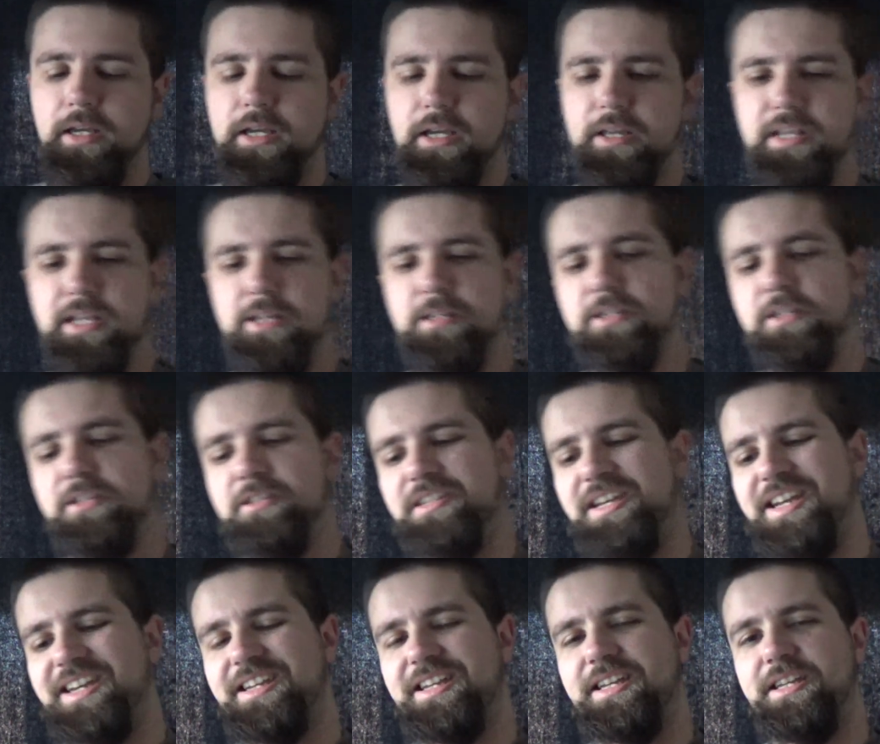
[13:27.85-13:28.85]
At the end of the
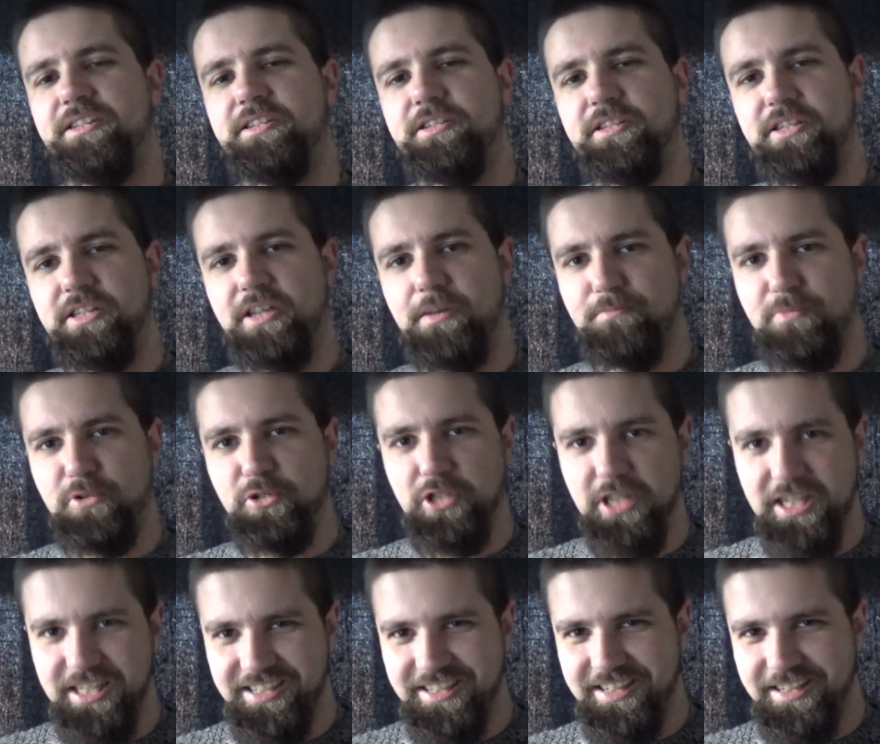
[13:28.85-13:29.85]
day, it is a
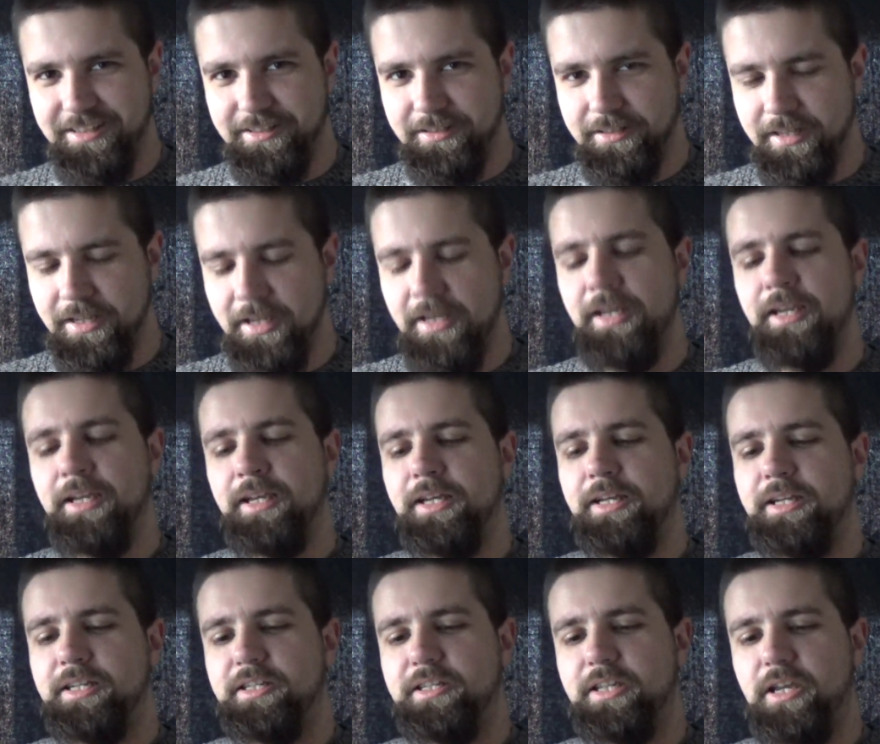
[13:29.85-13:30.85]
submachine gun,
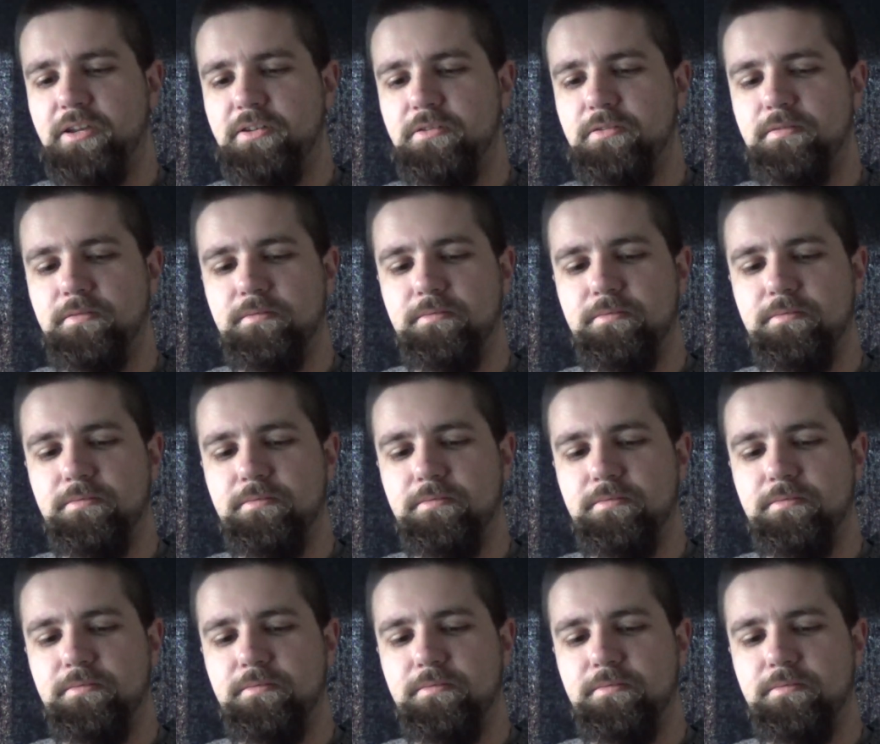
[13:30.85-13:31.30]
so